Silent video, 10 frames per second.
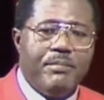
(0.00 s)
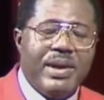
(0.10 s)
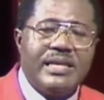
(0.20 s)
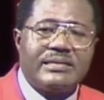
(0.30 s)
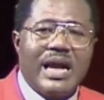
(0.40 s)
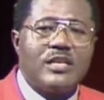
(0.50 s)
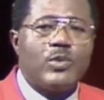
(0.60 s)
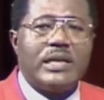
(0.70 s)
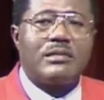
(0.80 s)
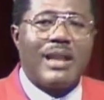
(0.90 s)
Many times
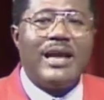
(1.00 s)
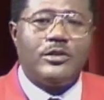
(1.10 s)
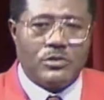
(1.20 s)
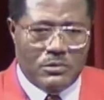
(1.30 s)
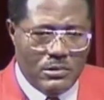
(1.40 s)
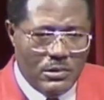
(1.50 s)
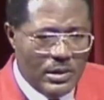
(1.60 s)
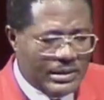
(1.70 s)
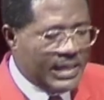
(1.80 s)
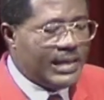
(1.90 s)
we try to
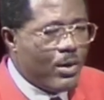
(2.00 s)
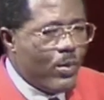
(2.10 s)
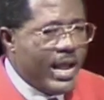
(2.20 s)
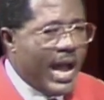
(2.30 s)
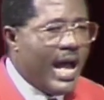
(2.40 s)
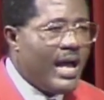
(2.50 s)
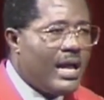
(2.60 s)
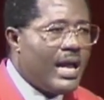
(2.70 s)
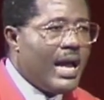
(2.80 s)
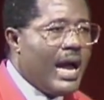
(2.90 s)
think that we are
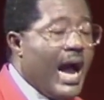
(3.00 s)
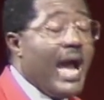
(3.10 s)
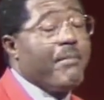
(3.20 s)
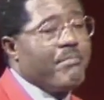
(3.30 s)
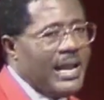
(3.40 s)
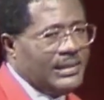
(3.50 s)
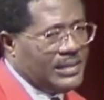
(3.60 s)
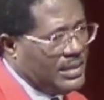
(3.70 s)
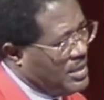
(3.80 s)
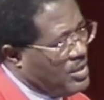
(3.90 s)
high and
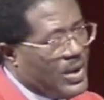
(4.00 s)
mighty.